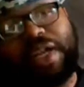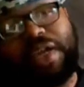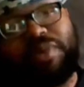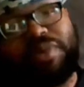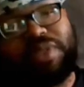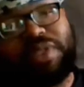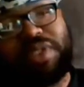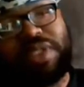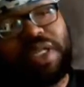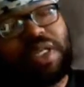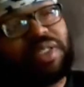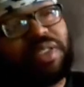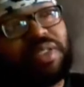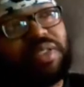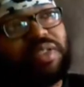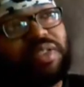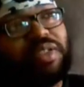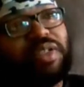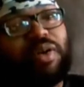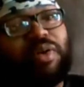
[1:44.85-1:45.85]
It was
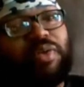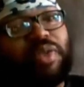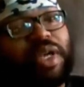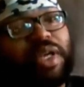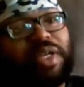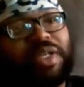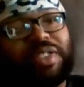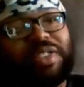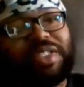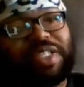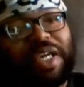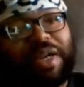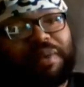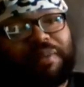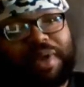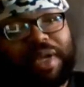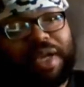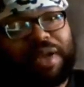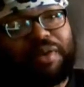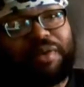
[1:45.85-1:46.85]
just, you know, they just sat
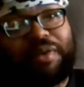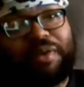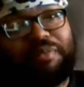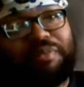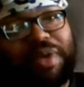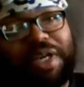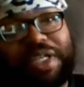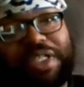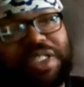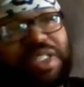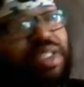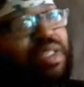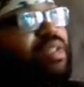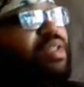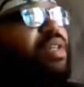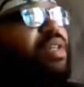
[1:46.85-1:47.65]
him down on the bench and